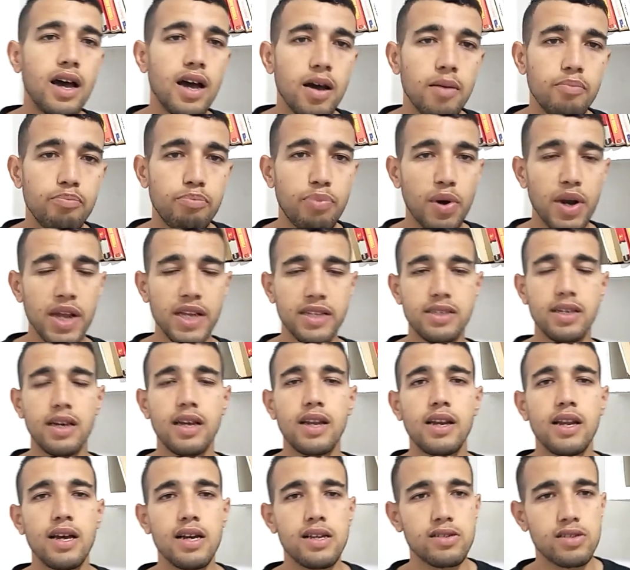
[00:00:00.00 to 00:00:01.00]

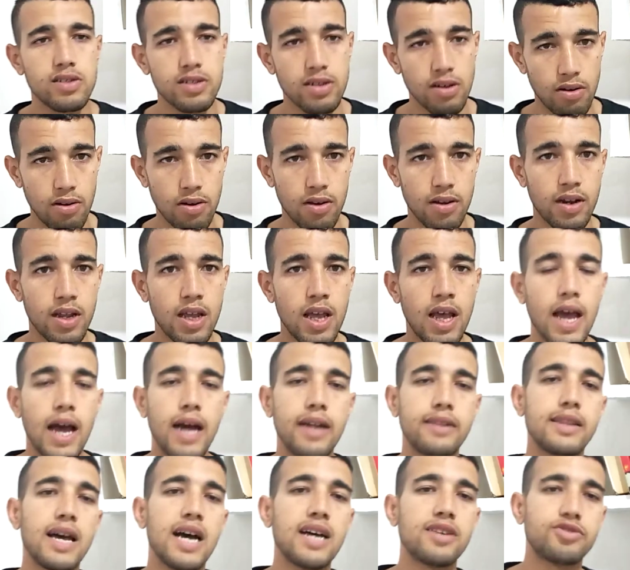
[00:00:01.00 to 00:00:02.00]
Britain, and so on.
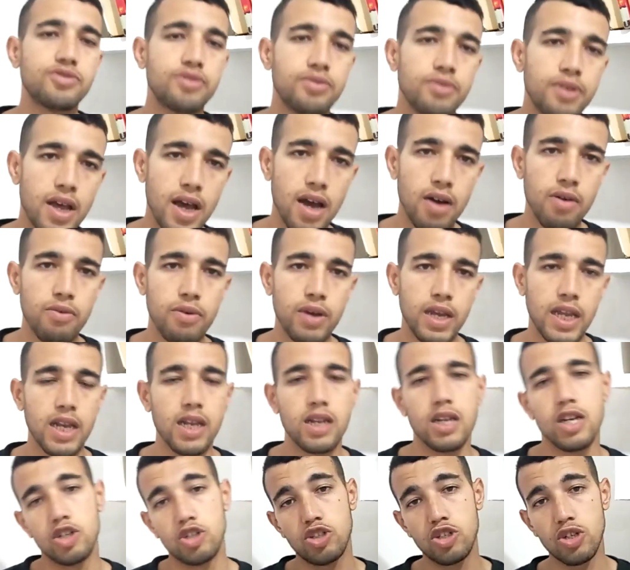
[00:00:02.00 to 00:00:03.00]
And as you know,
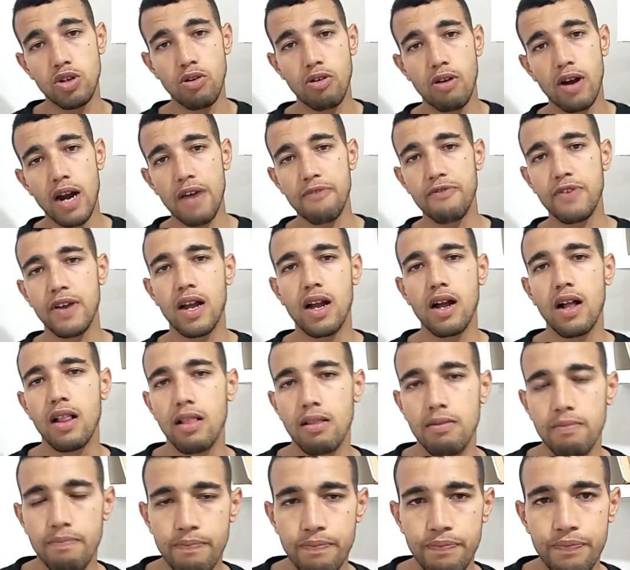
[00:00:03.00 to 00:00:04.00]
in
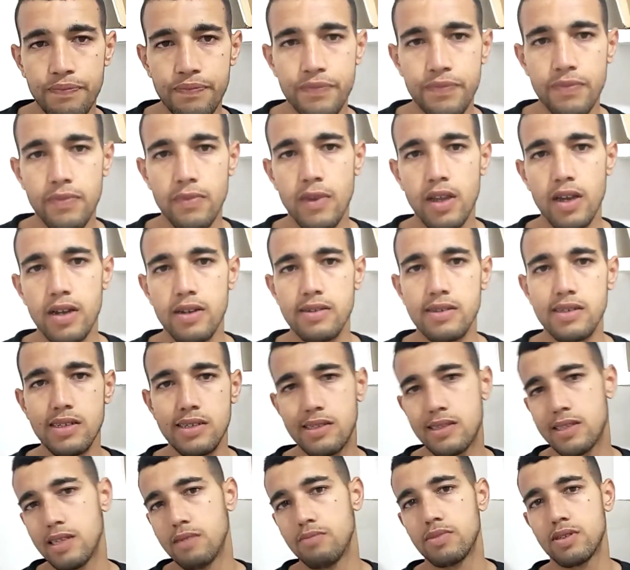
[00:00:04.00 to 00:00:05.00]
geographical
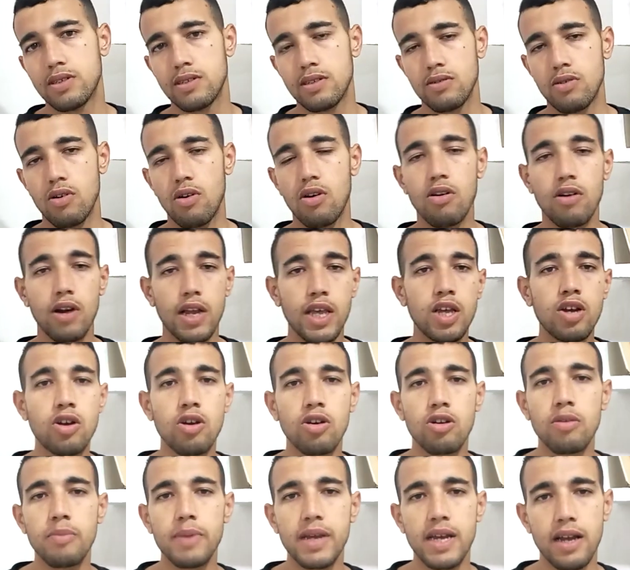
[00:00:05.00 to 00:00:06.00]
systems or
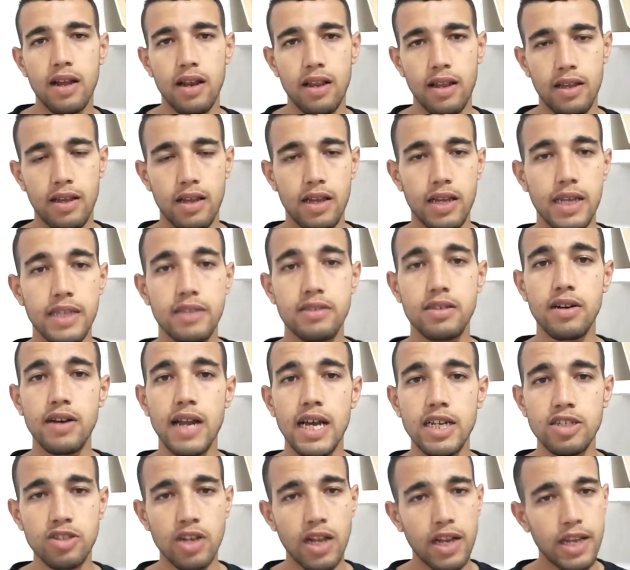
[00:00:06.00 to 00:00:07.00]

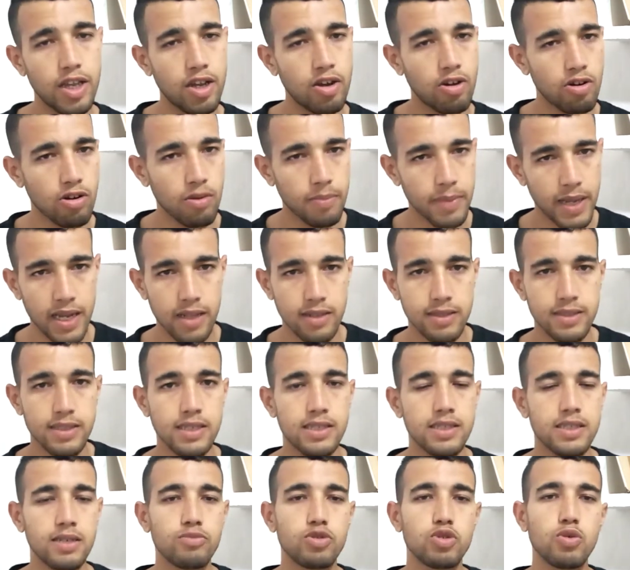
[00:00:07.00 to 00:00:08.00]
international economical
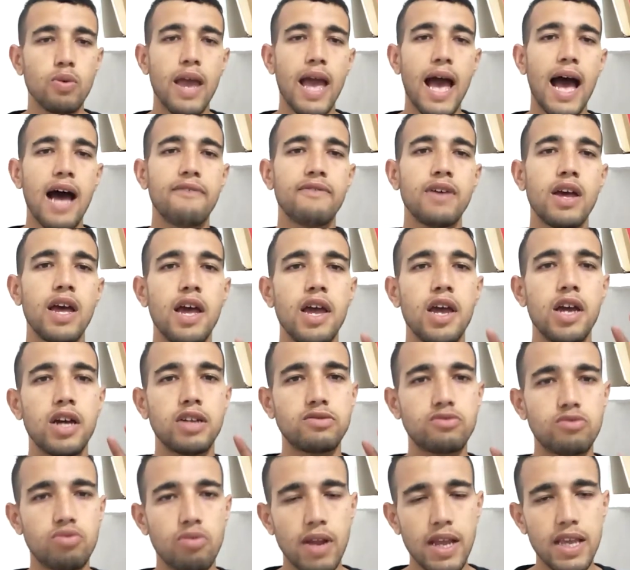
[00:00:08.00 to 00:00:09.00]
systems, we have
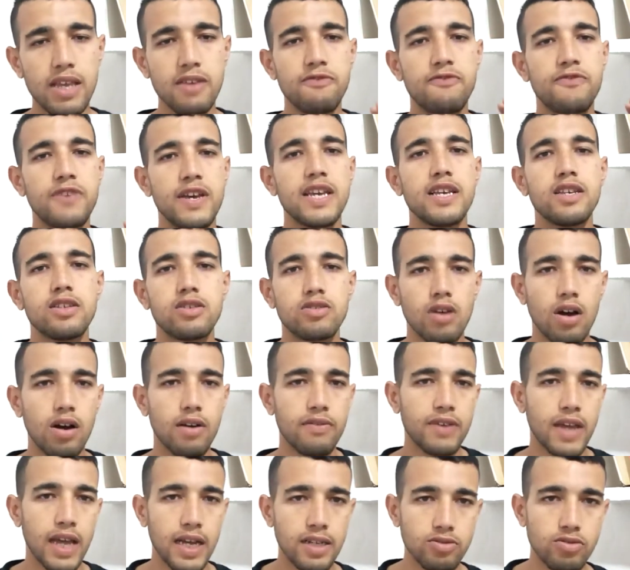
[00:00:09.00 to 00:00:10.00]
three phases of
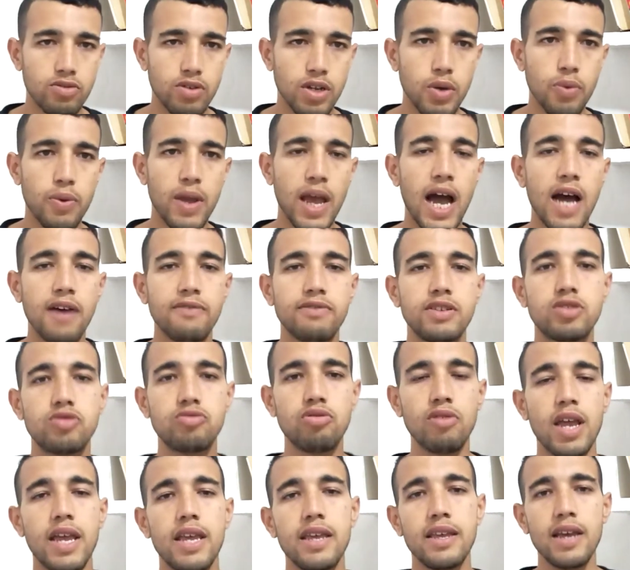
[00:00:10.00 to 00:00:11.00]
country. We have a
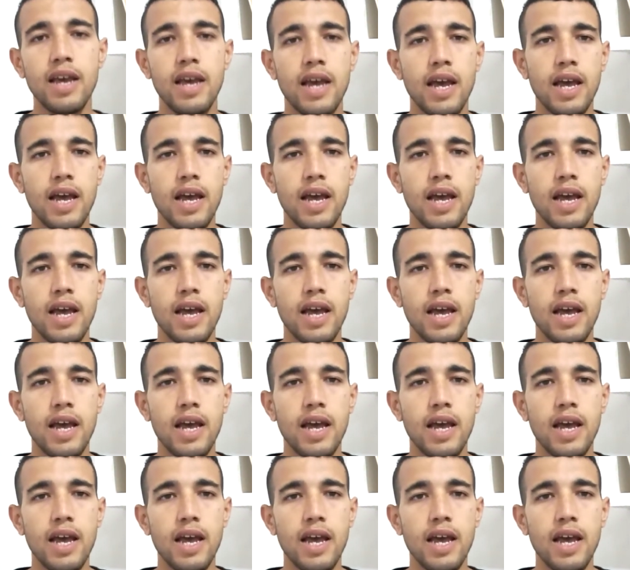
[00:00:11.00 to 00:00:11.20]
three